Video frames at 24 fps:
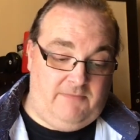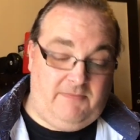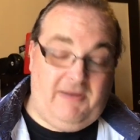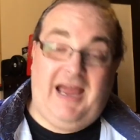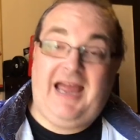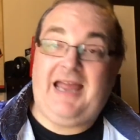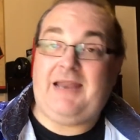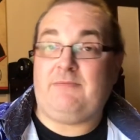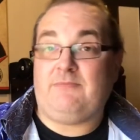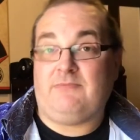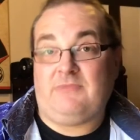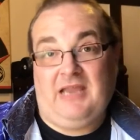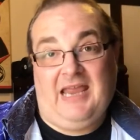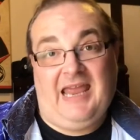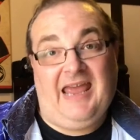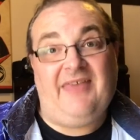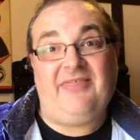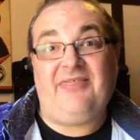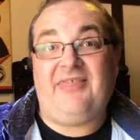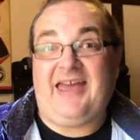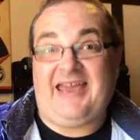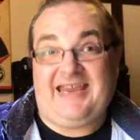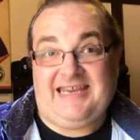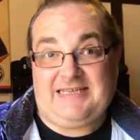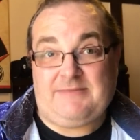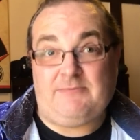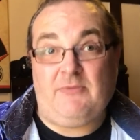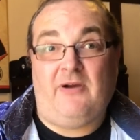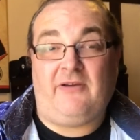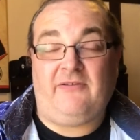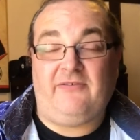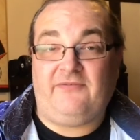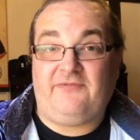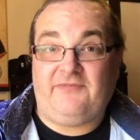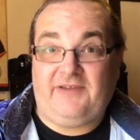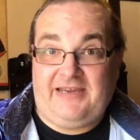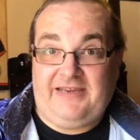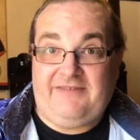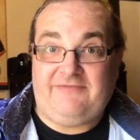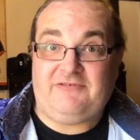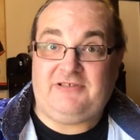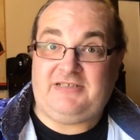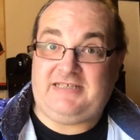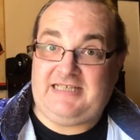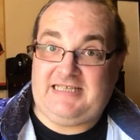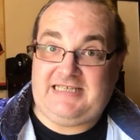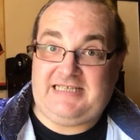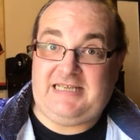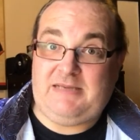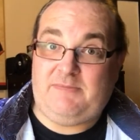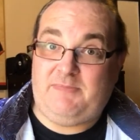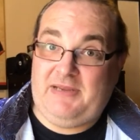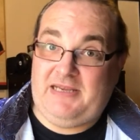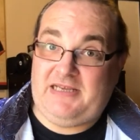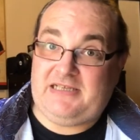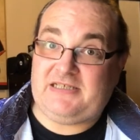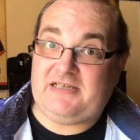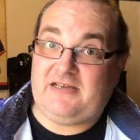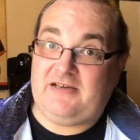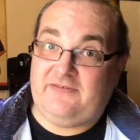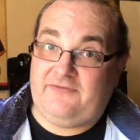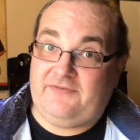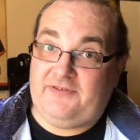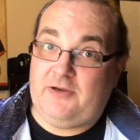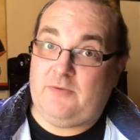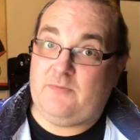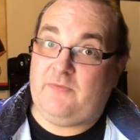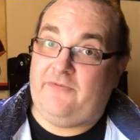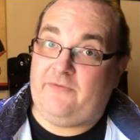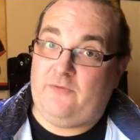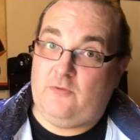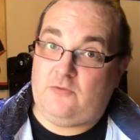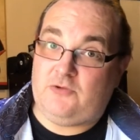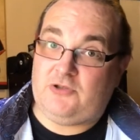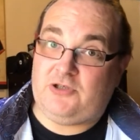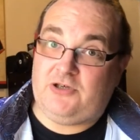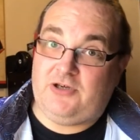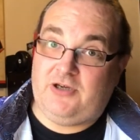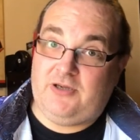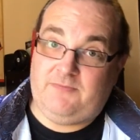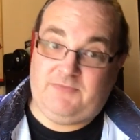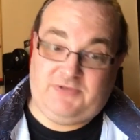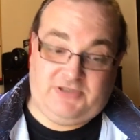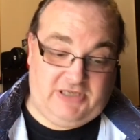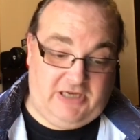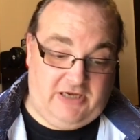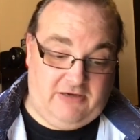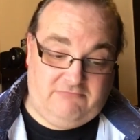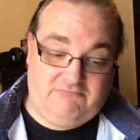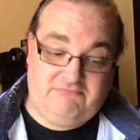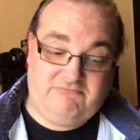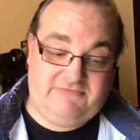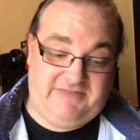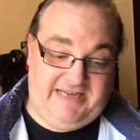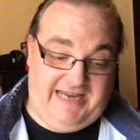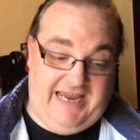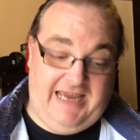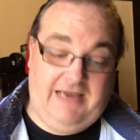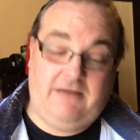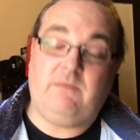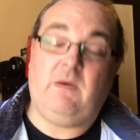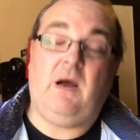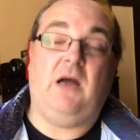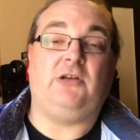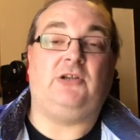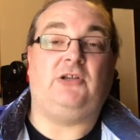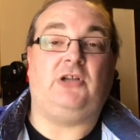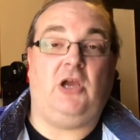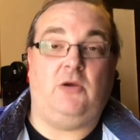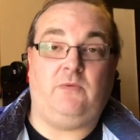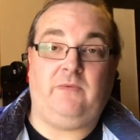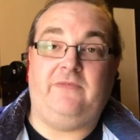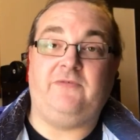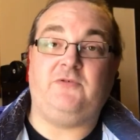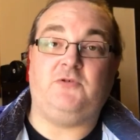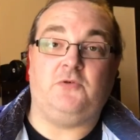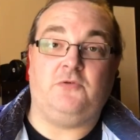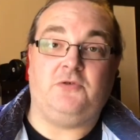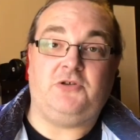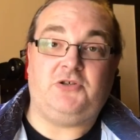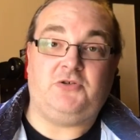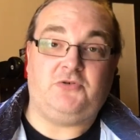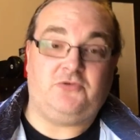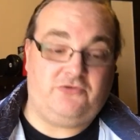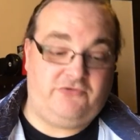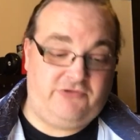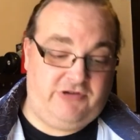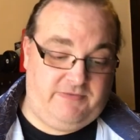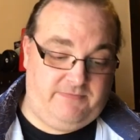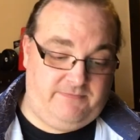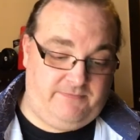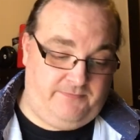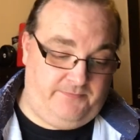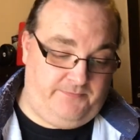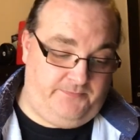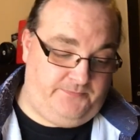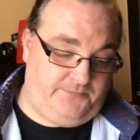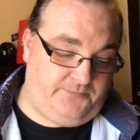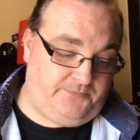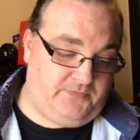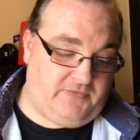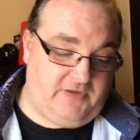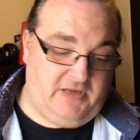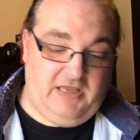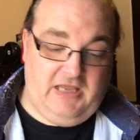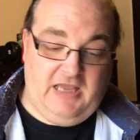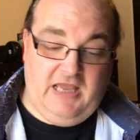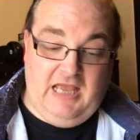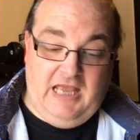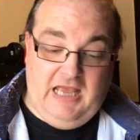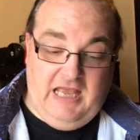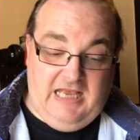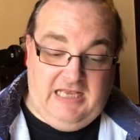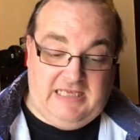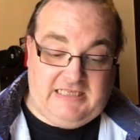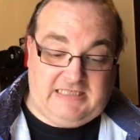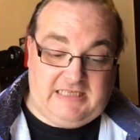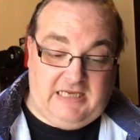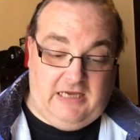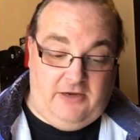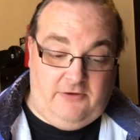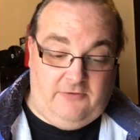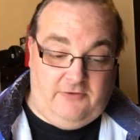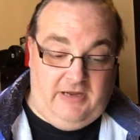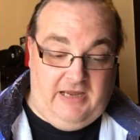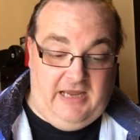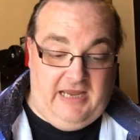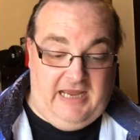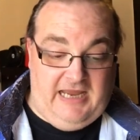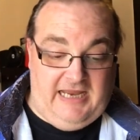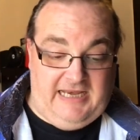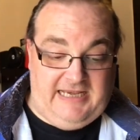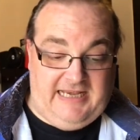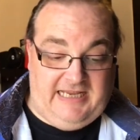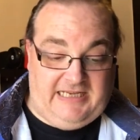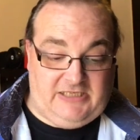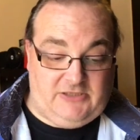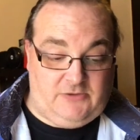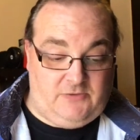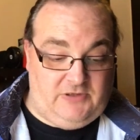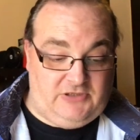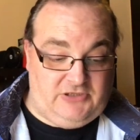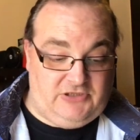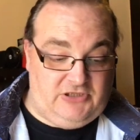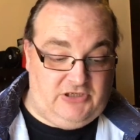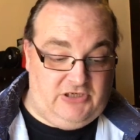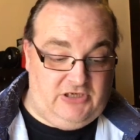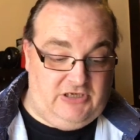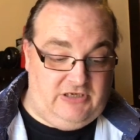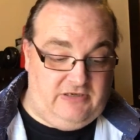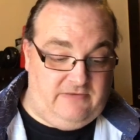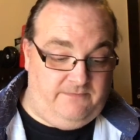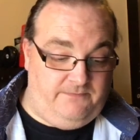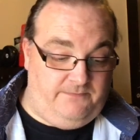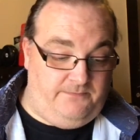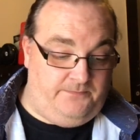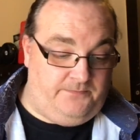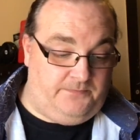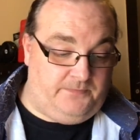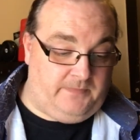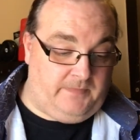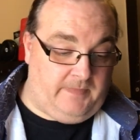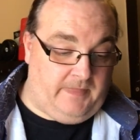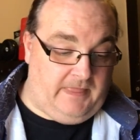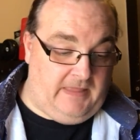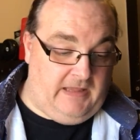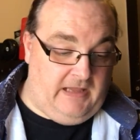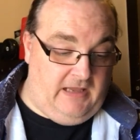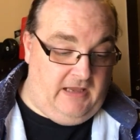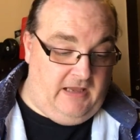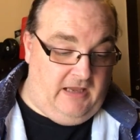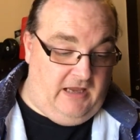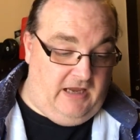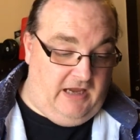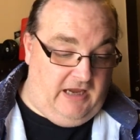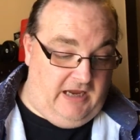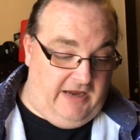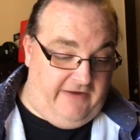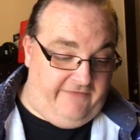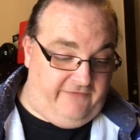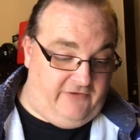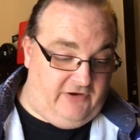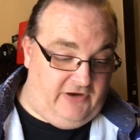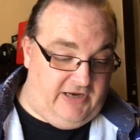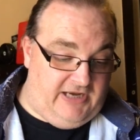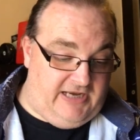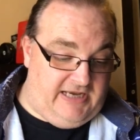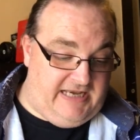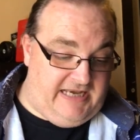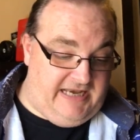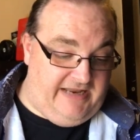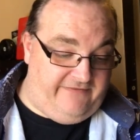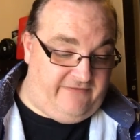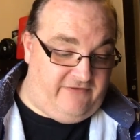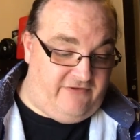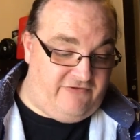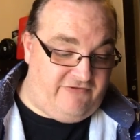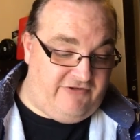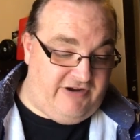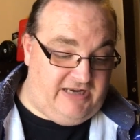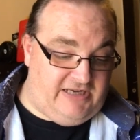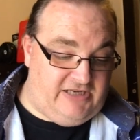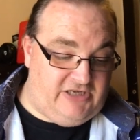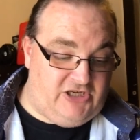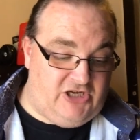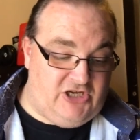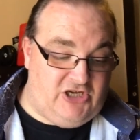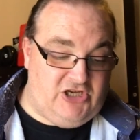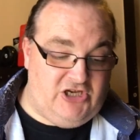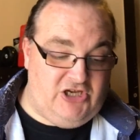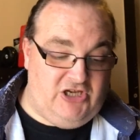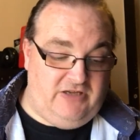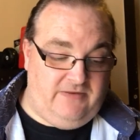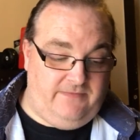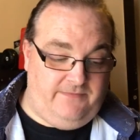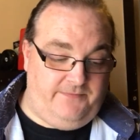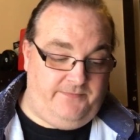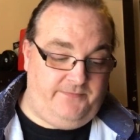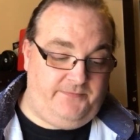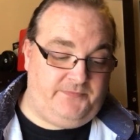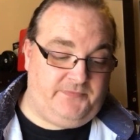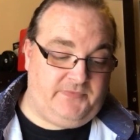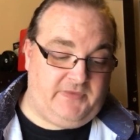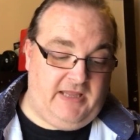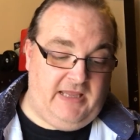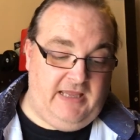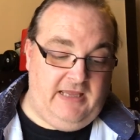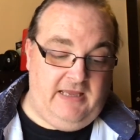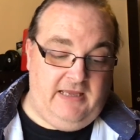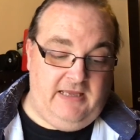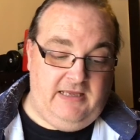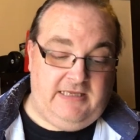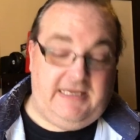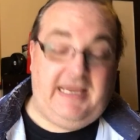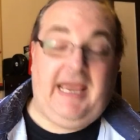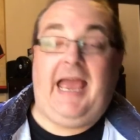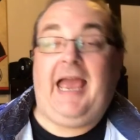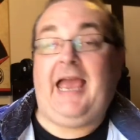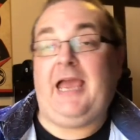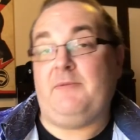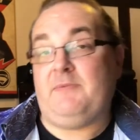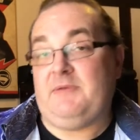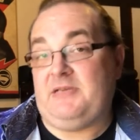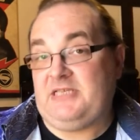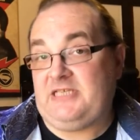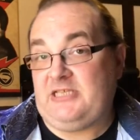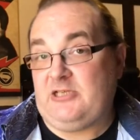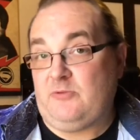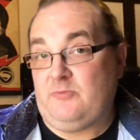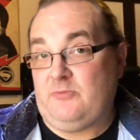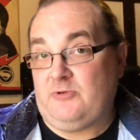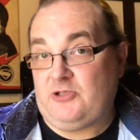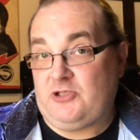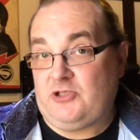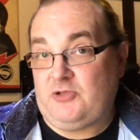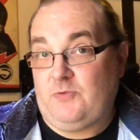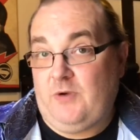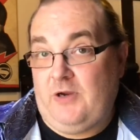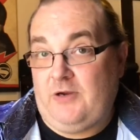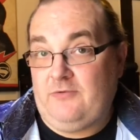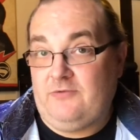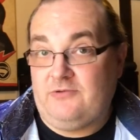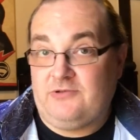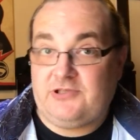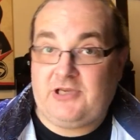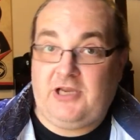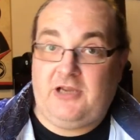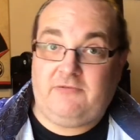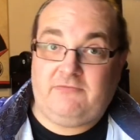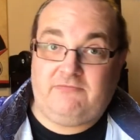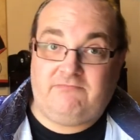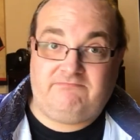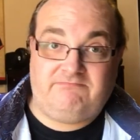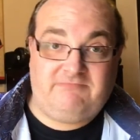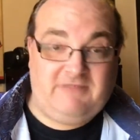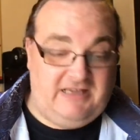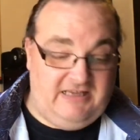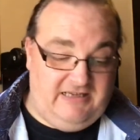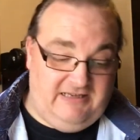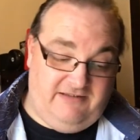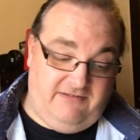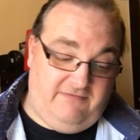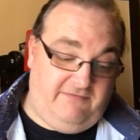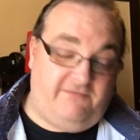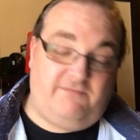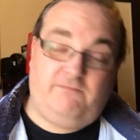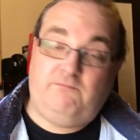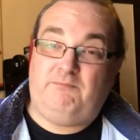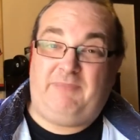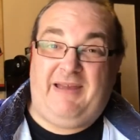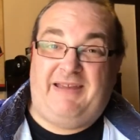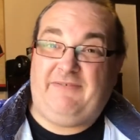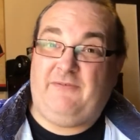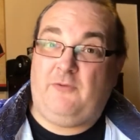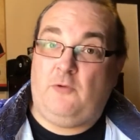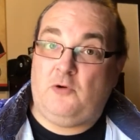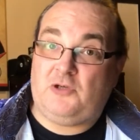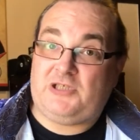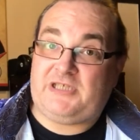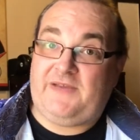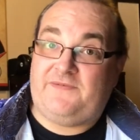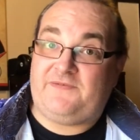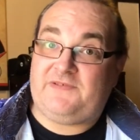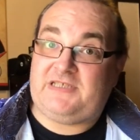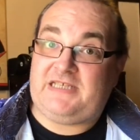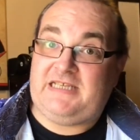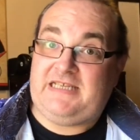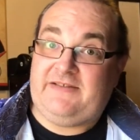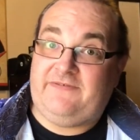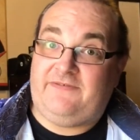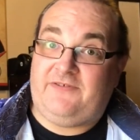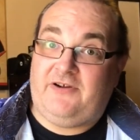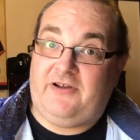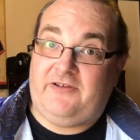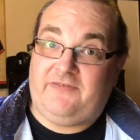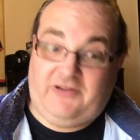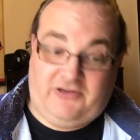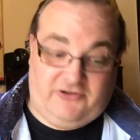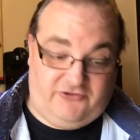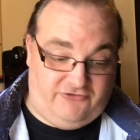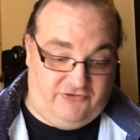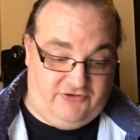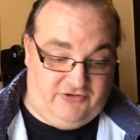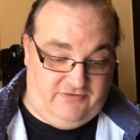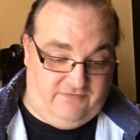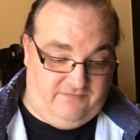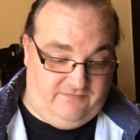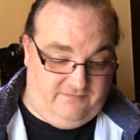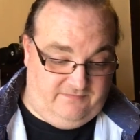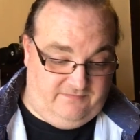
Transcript: And that is my favourite Disney Pixar film of all time. So, yeah, I'd go with Toy Story. So, next question for Neverender. Yeah, how many steelbooks do you own? So, bet 470 to 500.